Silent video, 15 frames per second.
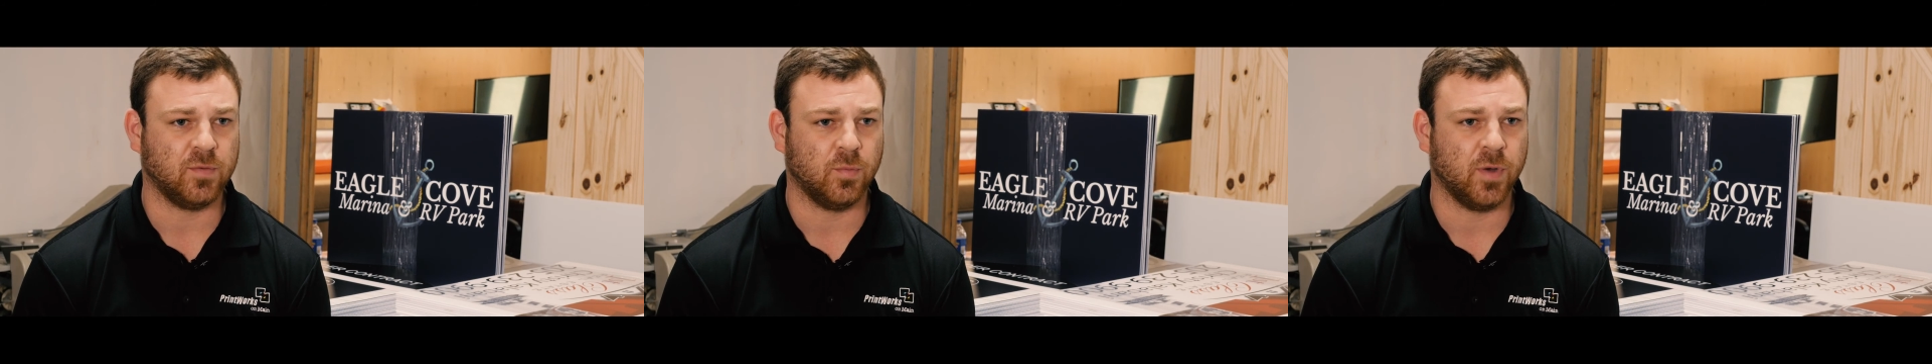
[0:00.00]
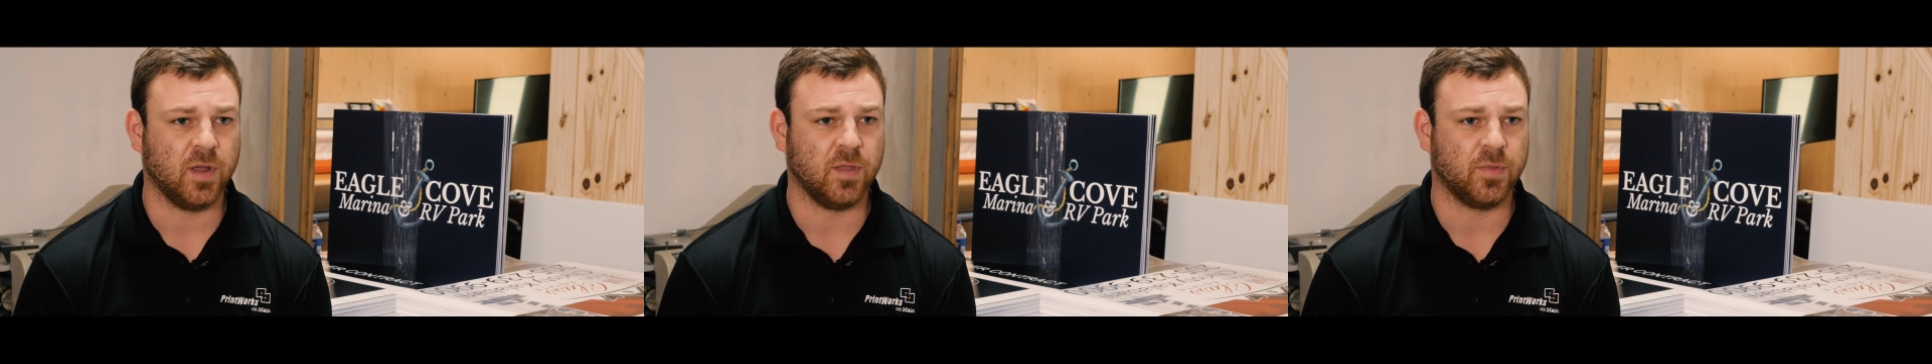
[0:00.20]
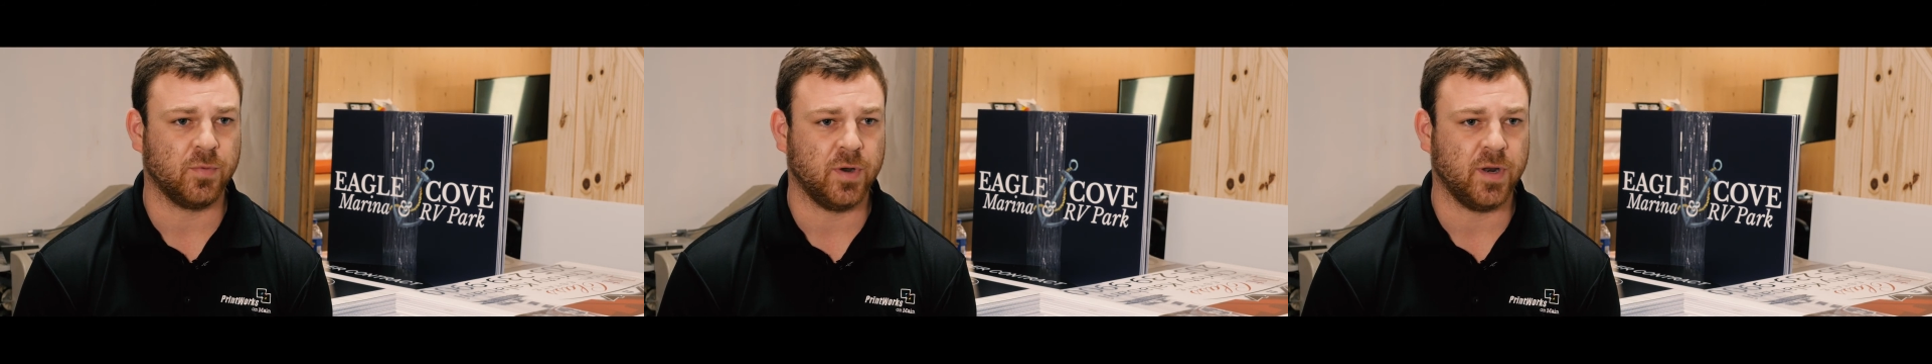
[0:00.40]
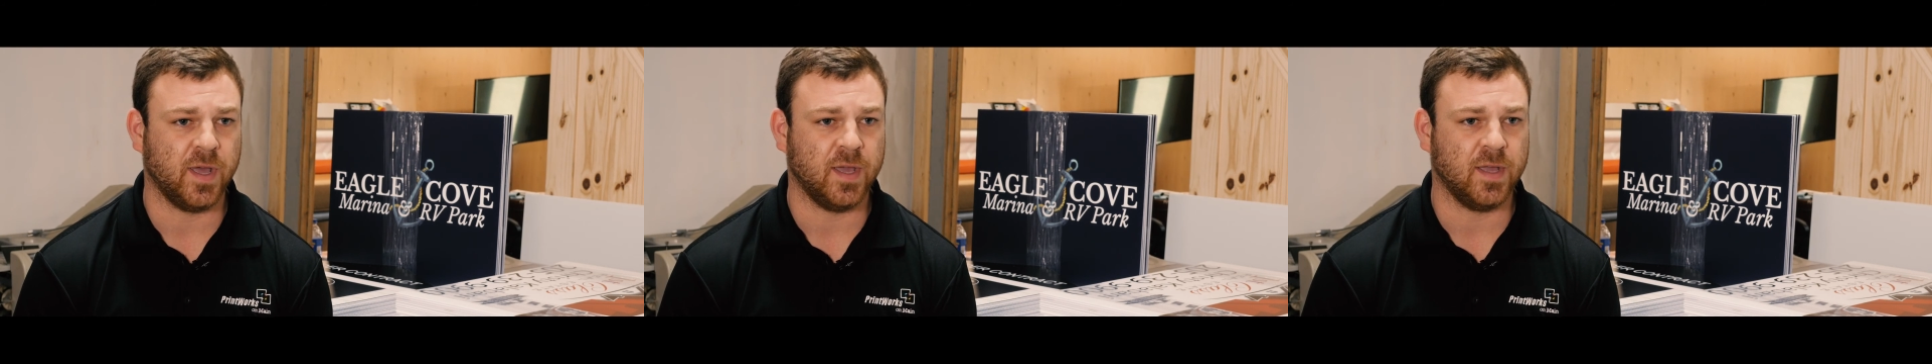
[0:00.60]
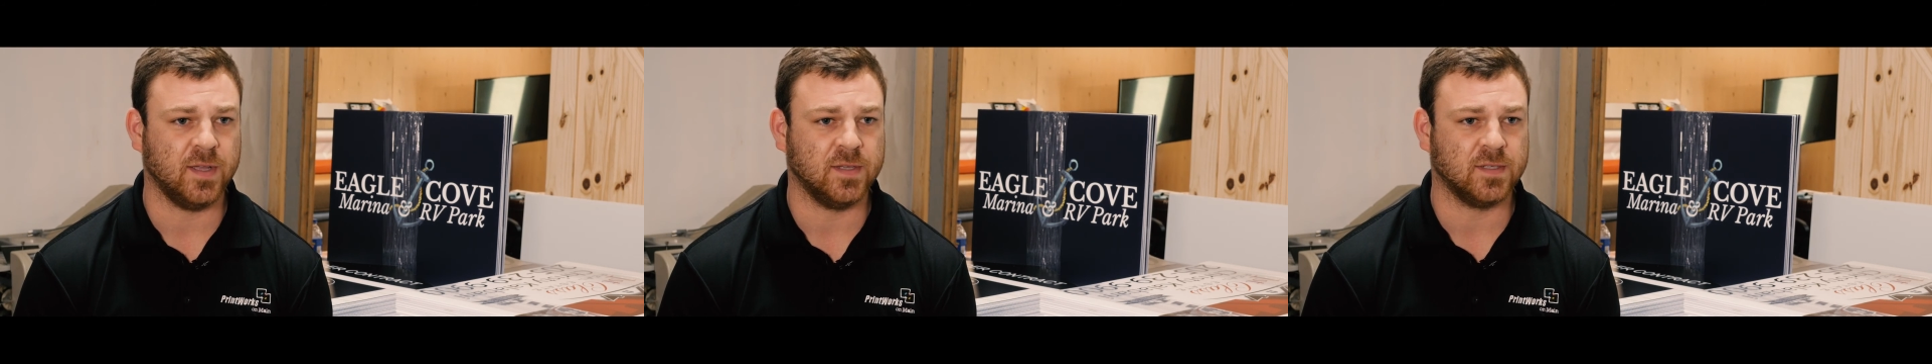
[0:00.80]
to wait 3
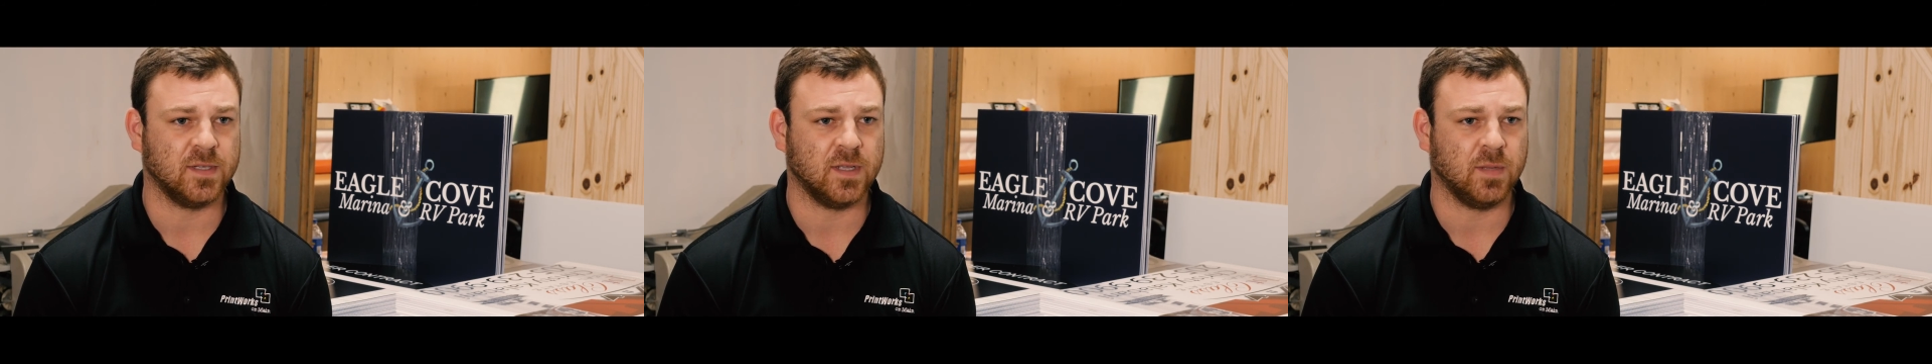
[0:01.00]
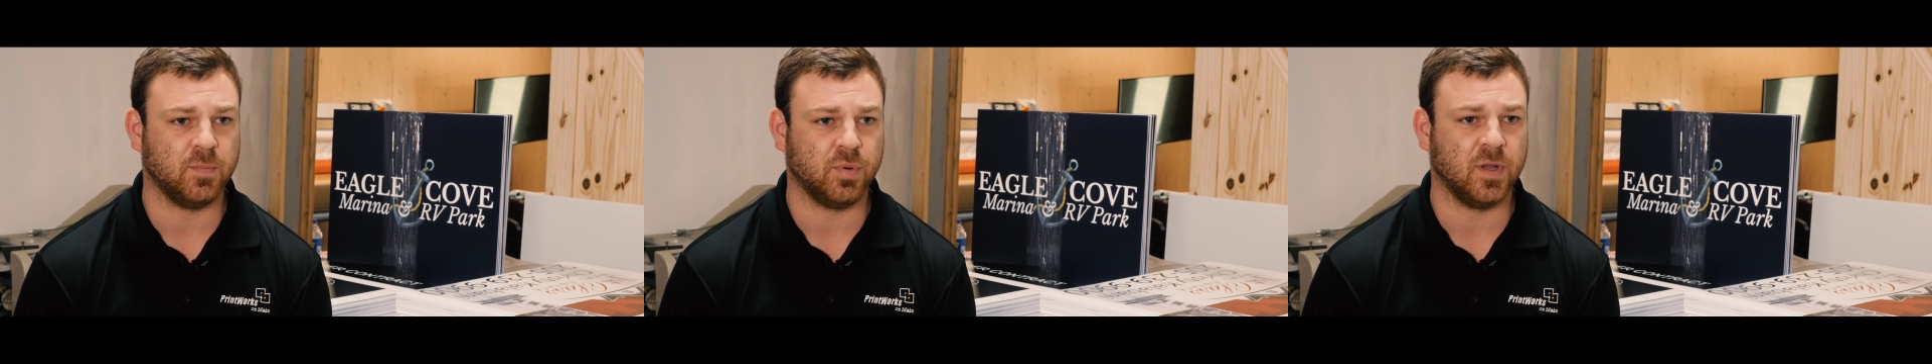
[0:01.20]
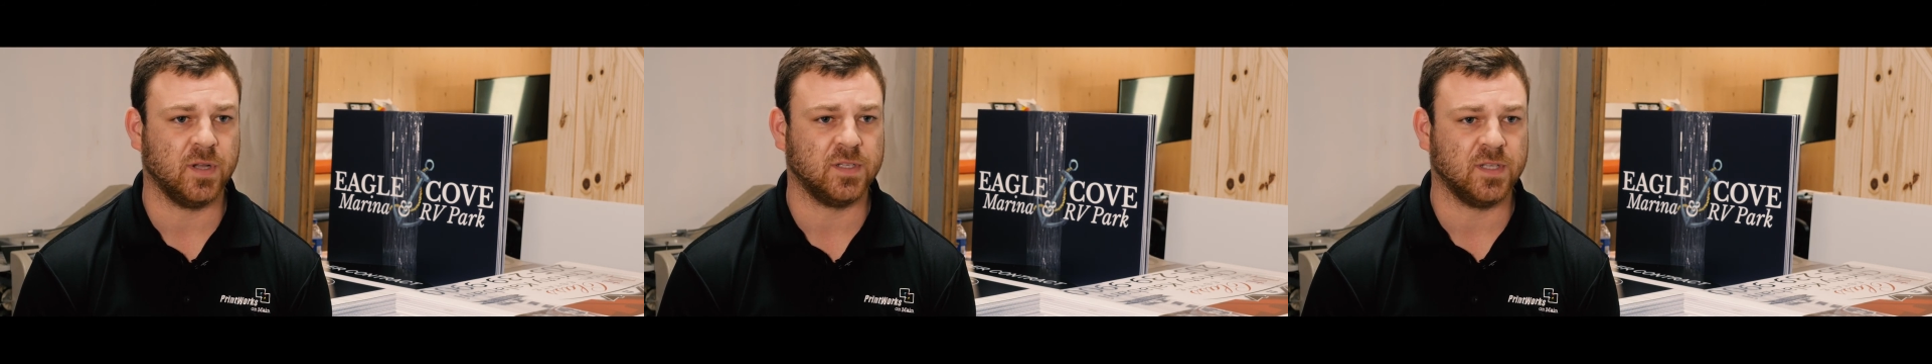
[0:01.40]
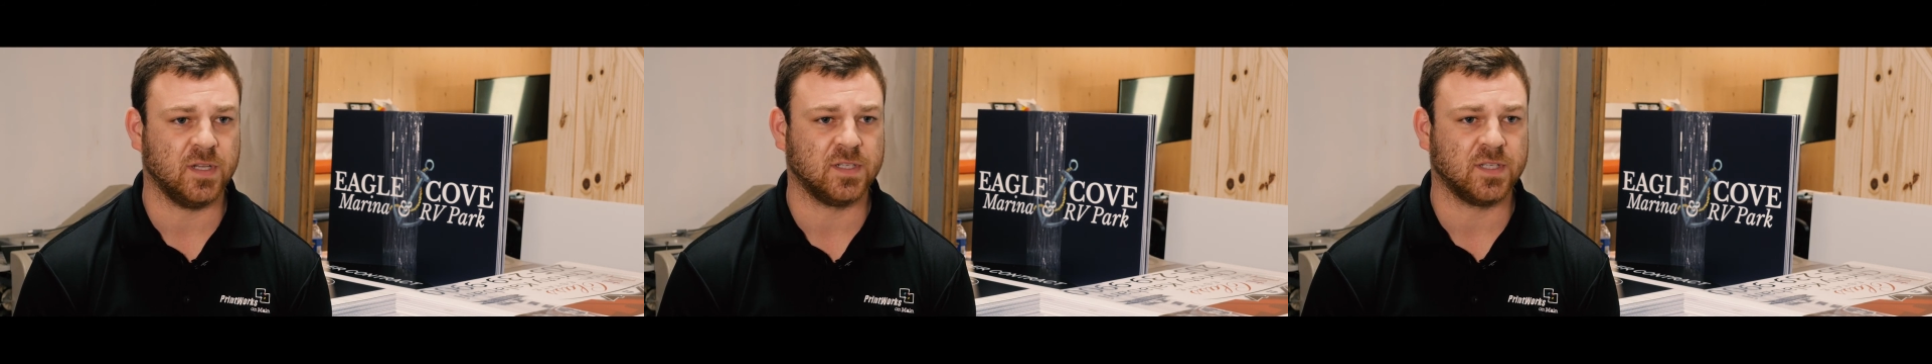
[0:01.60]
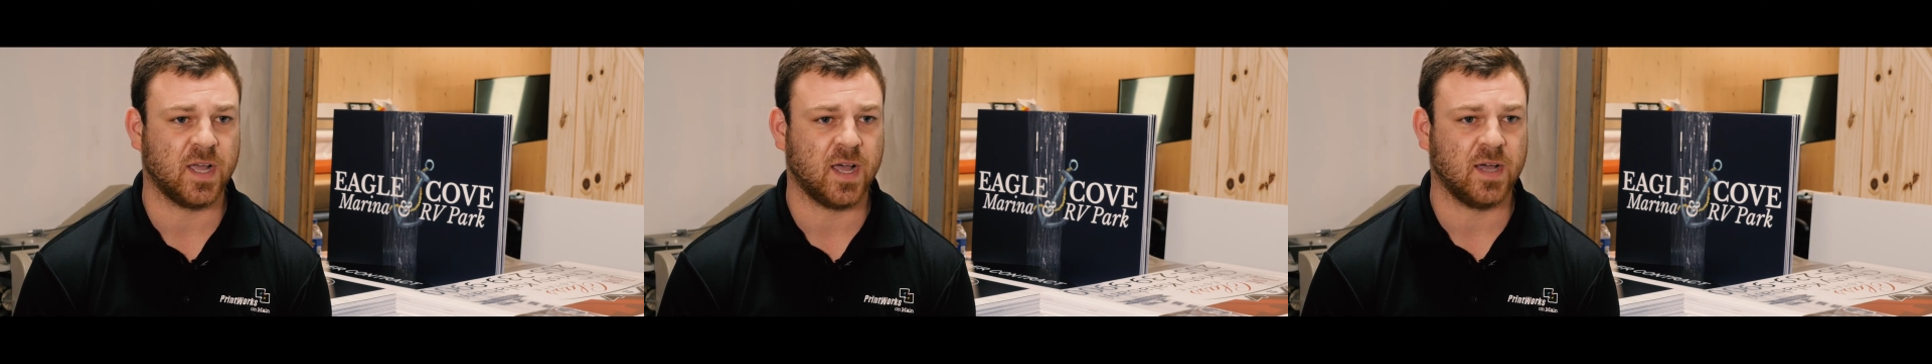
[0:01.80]
days and print
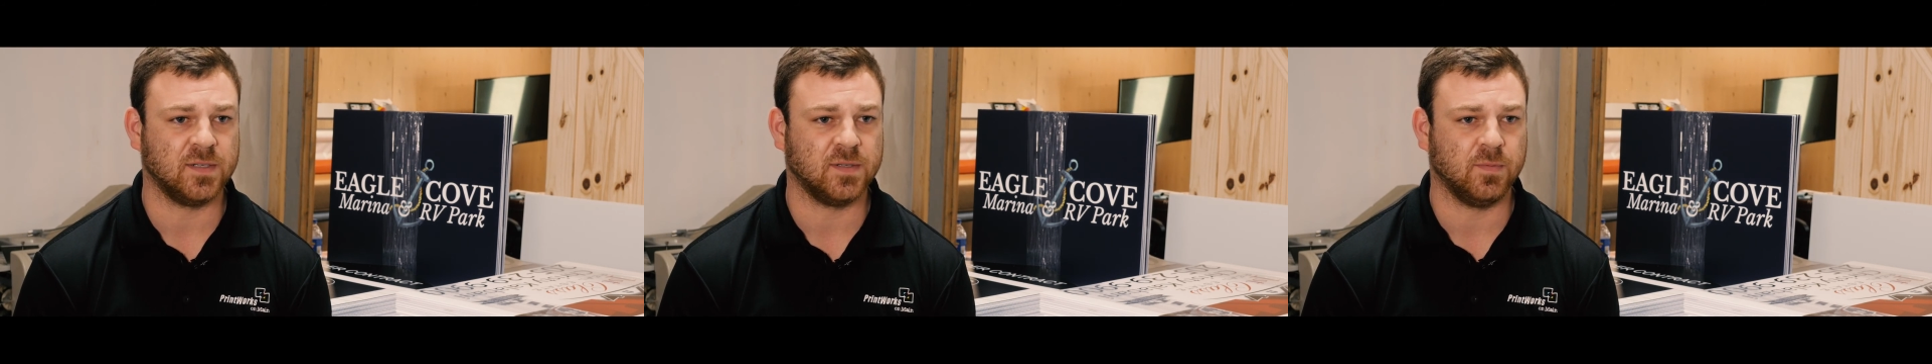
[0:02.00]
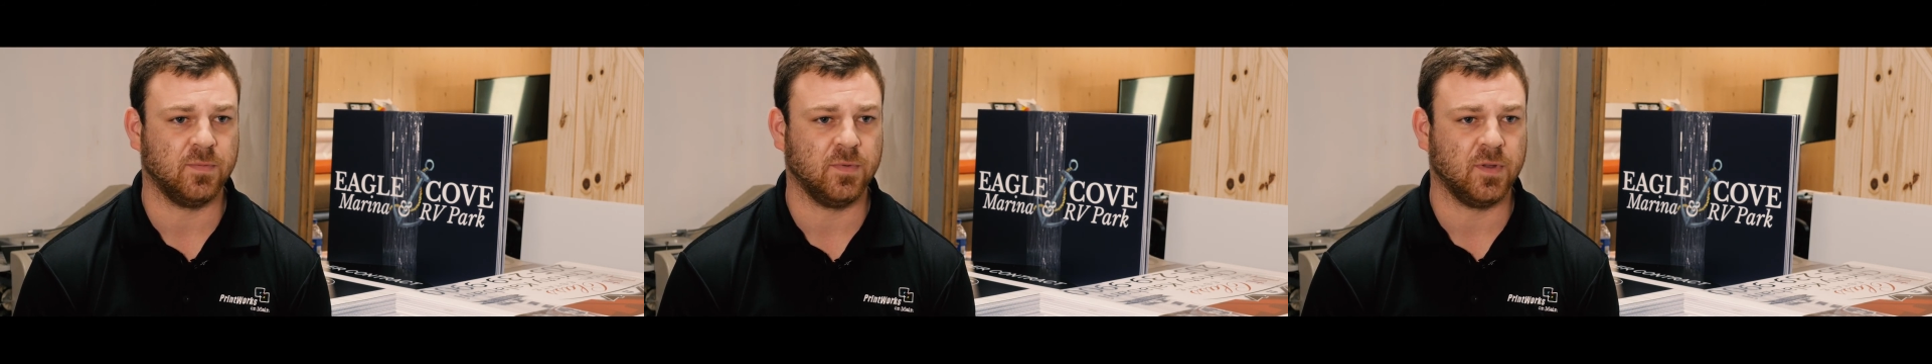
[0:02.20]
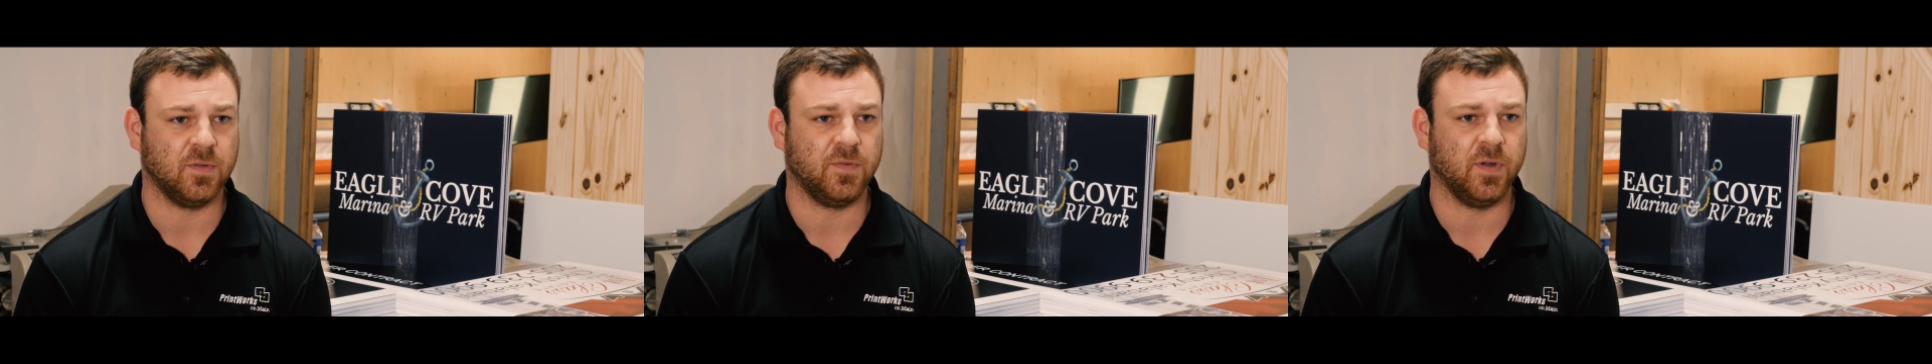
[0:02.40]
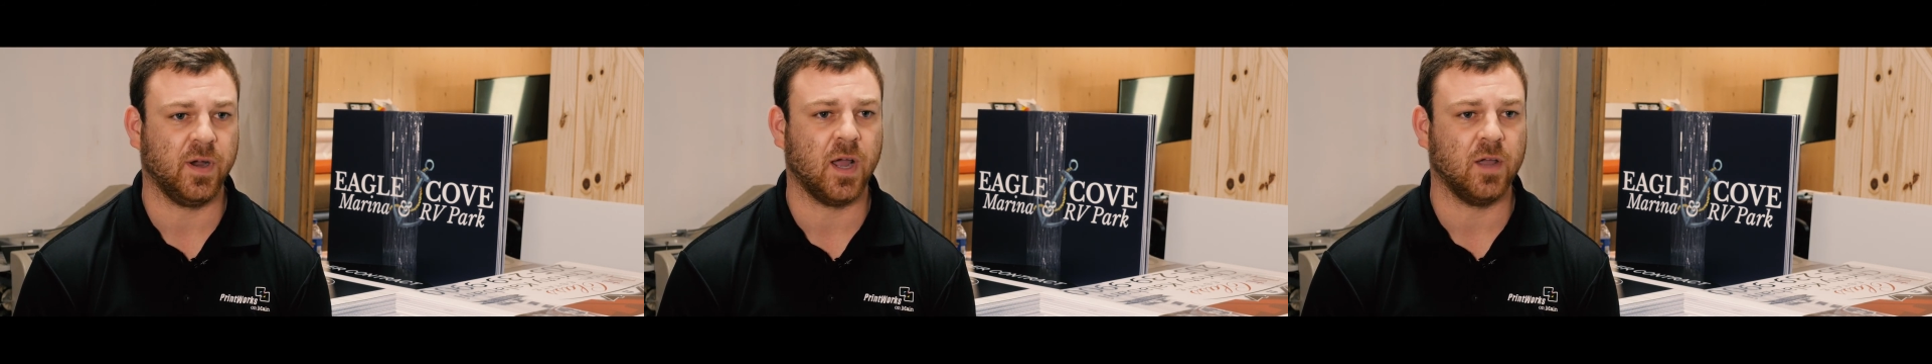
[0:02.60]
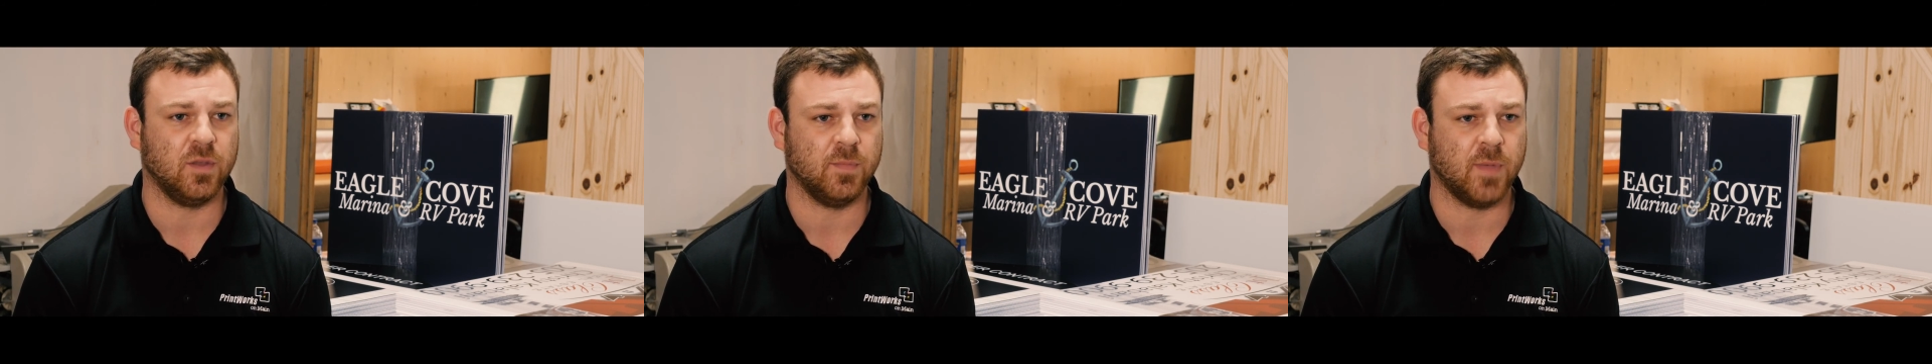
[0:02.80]
10 signs to figure out you